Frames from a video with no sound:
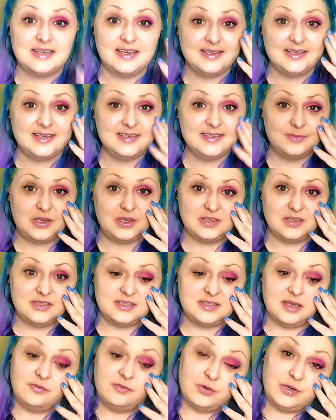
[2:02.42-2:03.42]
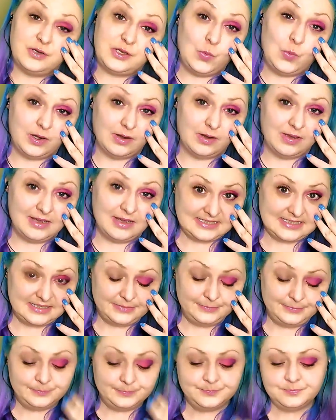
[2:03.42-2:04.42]
because I've already got one eye done.
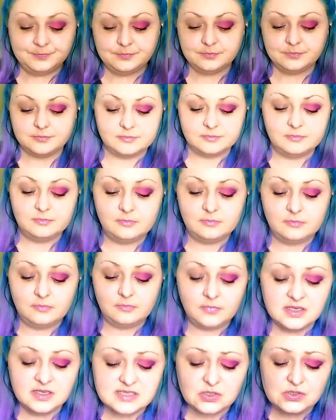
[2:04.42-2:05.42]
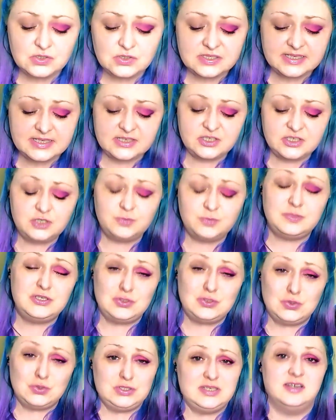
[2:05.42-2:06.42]
So today should be sure
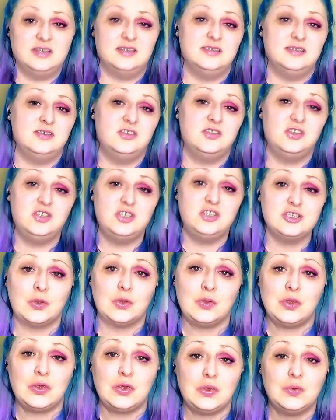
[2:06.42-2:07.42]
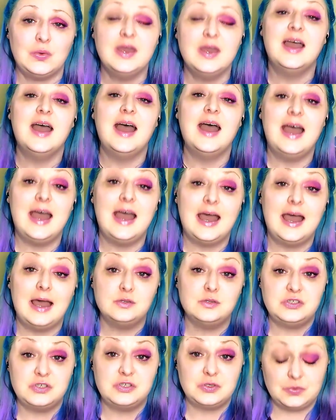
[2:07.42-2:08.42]
to just show you how to
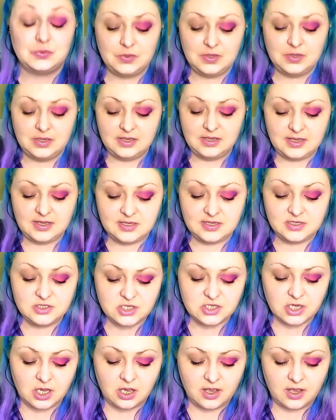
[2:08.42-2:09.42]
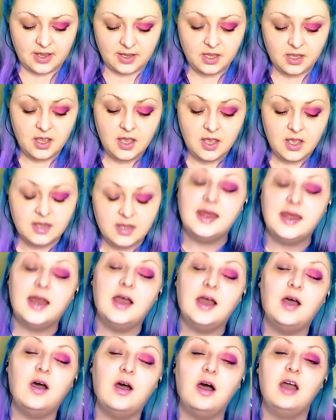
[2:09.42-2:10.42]
do each eye. Now,
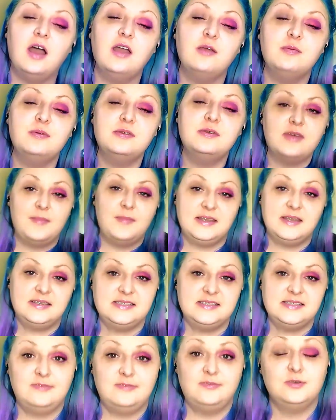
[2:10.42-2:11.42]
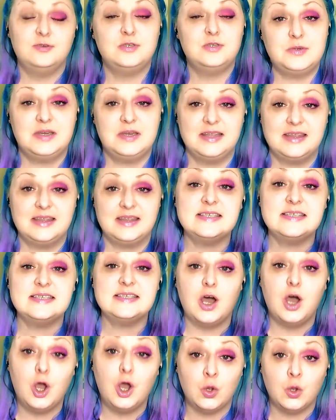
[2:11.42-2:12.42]
I would recommend, if you're doing this at
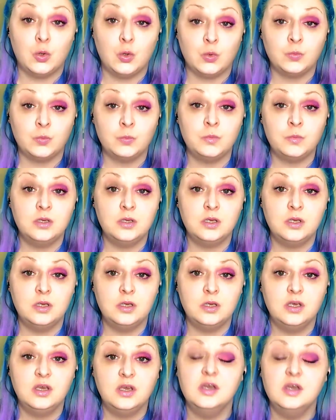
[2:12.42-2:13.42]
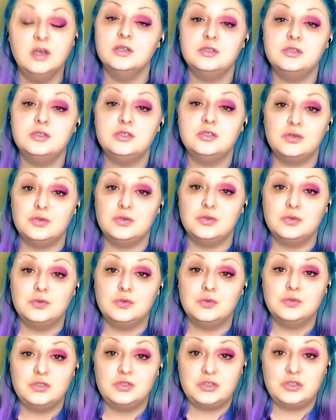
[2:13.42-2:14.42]
home, to do
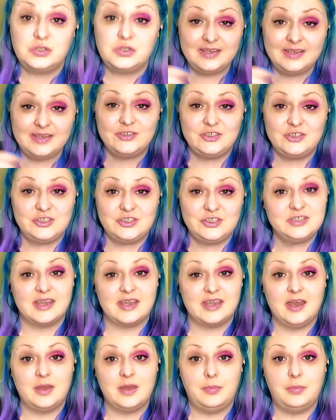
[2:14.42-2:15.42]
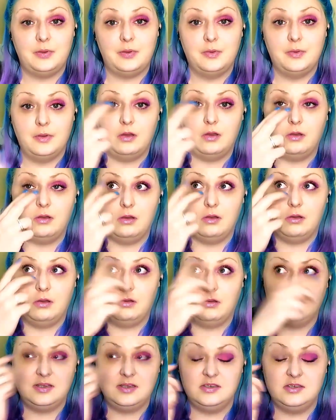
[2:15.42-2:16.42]
each step on each
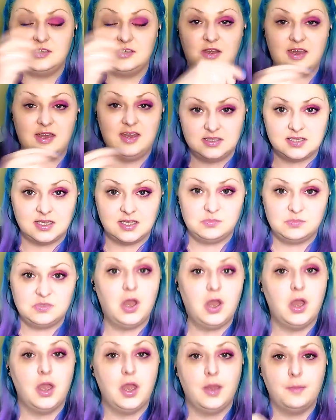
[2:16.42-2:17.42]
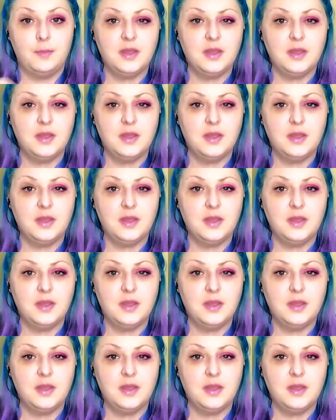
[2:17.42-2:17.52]
eye at the same time and just